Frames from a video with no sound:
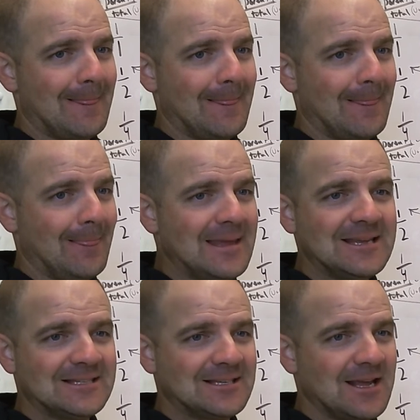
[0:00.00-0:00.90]

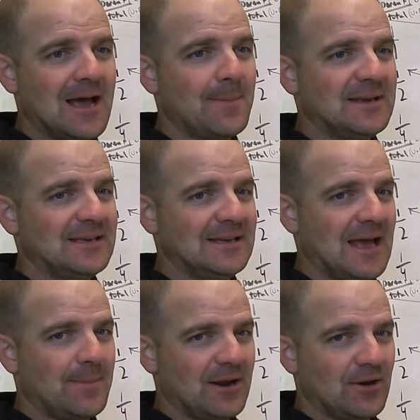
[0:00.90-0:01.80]
least common
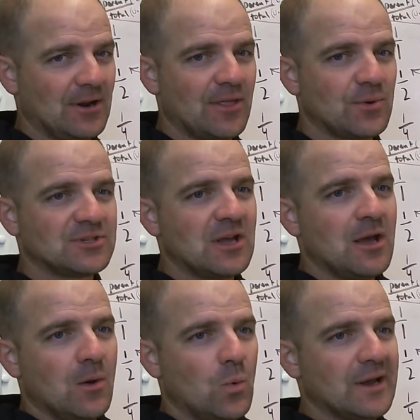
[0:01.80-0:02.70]
denominator? In other words,
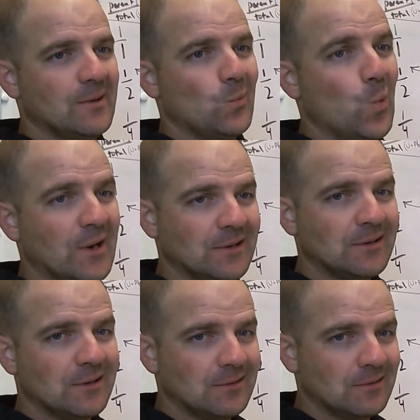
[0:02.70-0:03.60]
what can 1
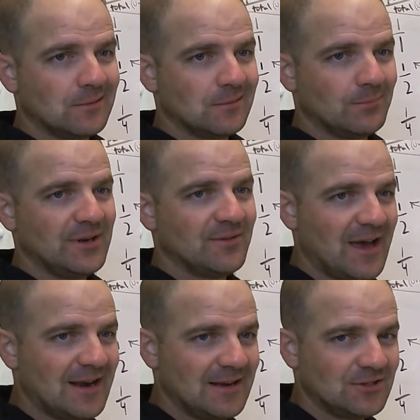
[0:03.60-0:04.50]
be
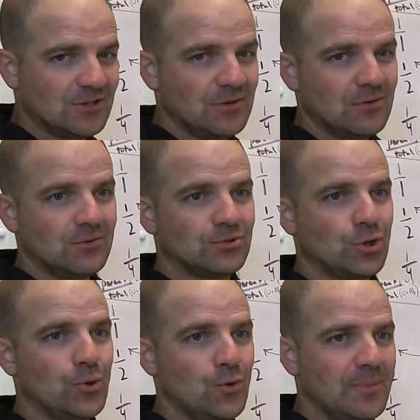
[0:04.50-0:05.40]
divided into,
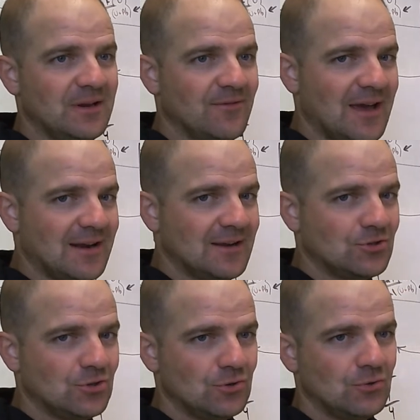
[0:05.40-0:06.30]
2 be divided
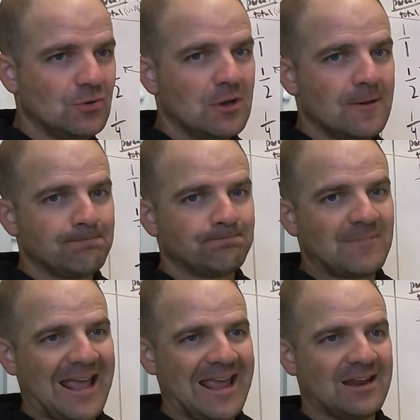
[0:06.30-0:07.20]
into,
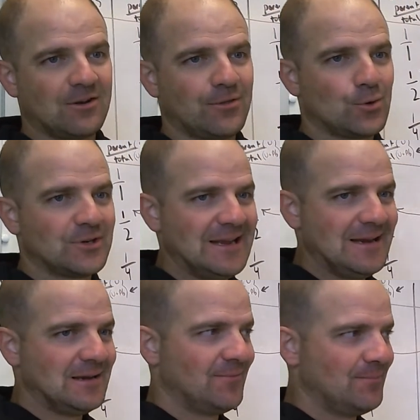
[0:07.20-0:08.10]
and
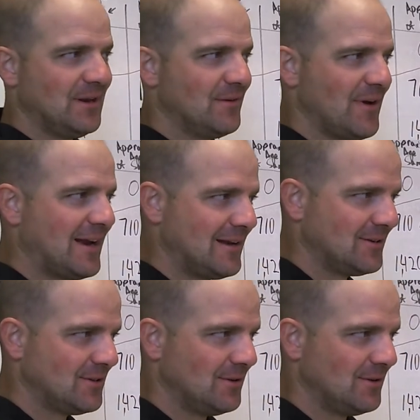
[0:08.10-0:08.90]
13 be divided into?